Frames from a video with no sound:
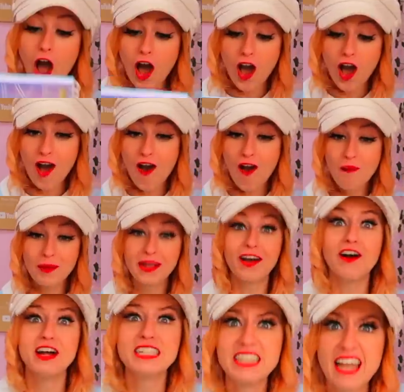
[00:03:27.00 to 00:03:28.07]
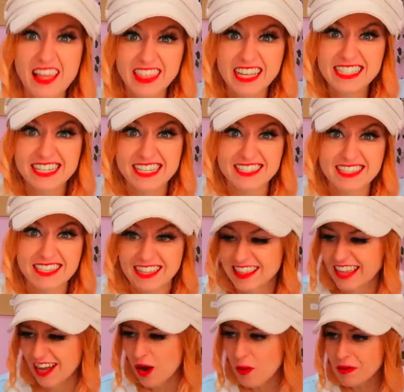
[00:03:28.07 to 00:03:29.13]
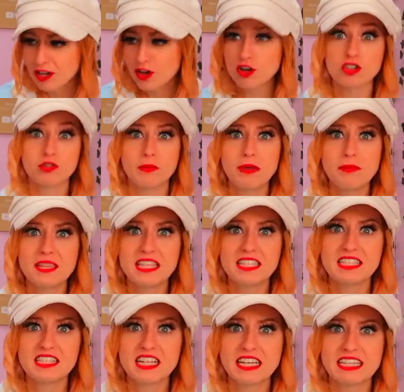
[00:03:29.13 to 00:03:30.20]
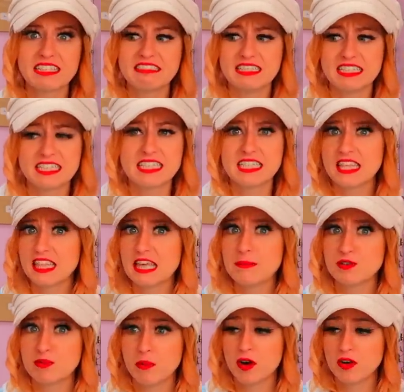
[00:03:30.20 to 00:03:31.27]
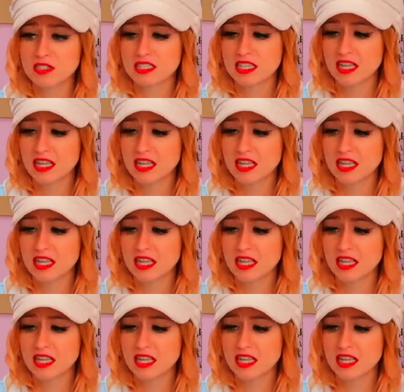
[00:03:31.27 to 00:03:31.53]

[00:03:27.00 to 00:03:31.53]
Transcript: Oh, we got another Disney thing. Oh my gosh, maybe this is like a Disney themed box